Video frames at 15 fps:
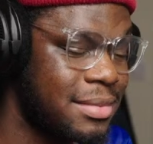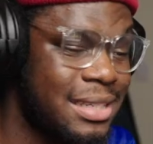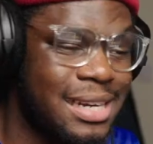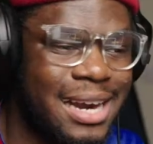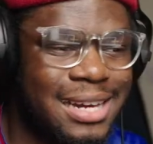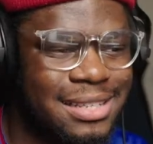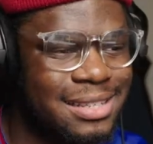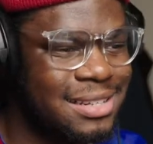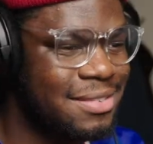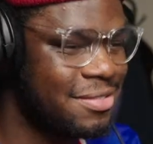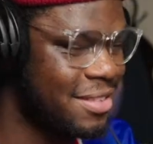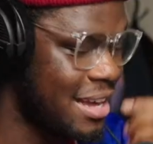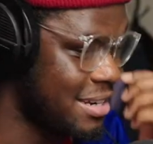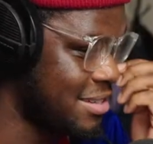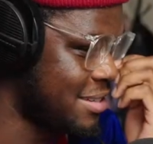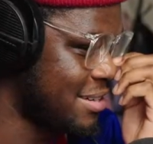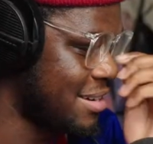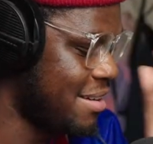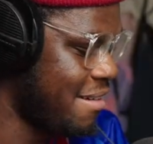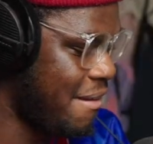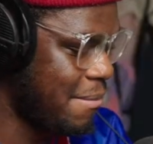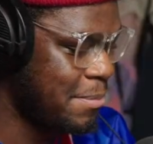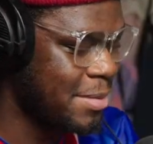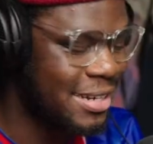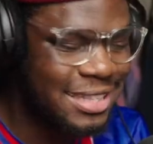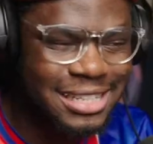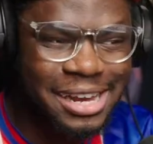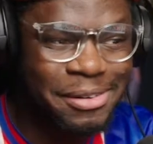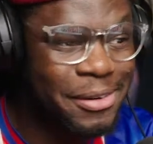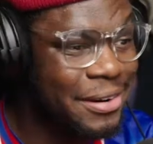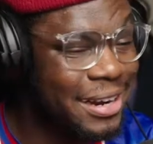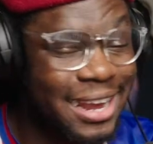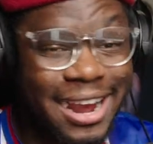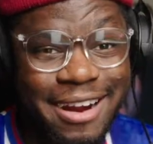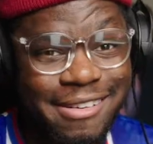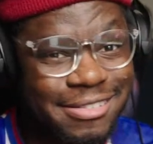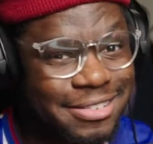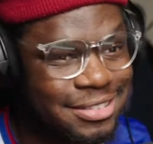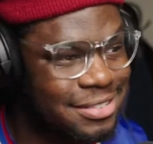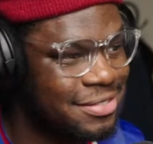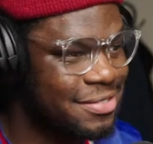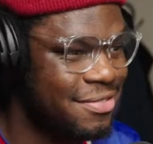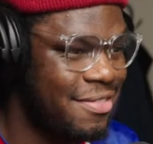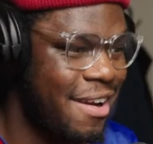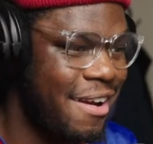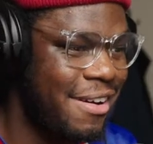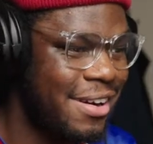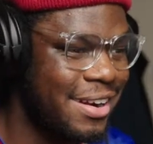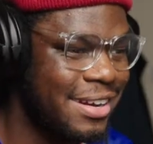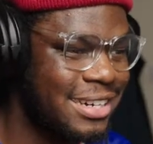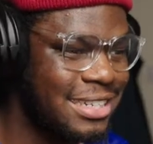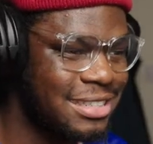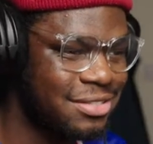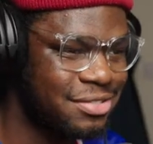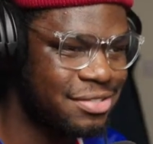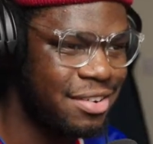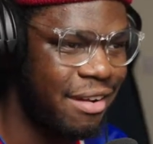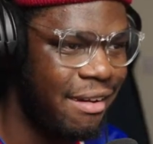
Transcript: Yeah, it's a deflection, but they won't care. Fair enough.